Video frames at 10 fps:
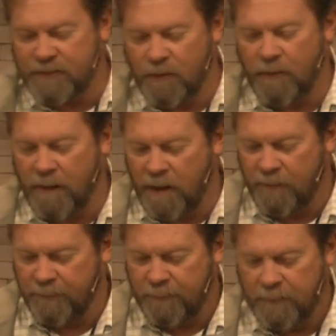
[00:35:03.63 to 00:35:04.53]
torn off.
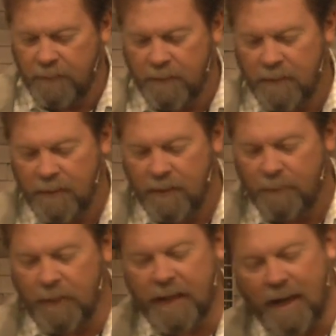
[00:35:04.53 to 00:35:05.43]

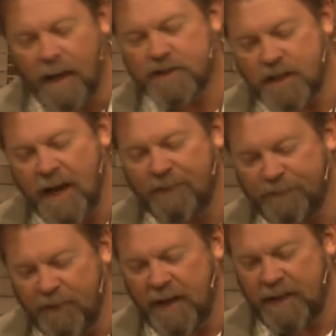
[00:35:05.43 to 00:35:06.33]
But God's not
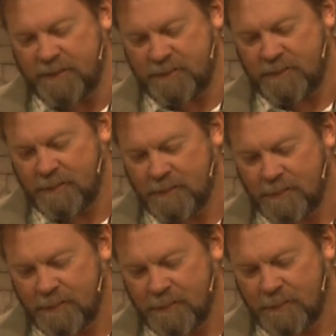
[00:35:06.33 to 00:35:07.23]
finished.
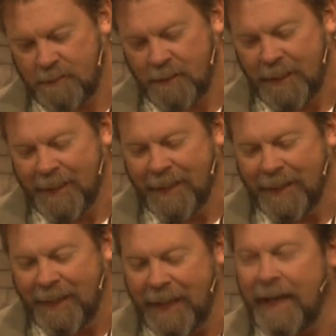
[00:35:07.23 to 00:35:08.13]

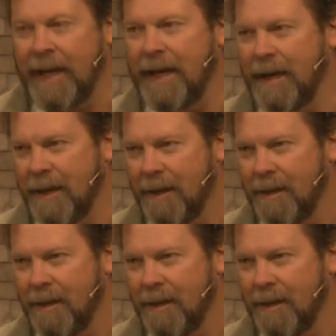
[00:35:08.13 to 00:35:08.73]
He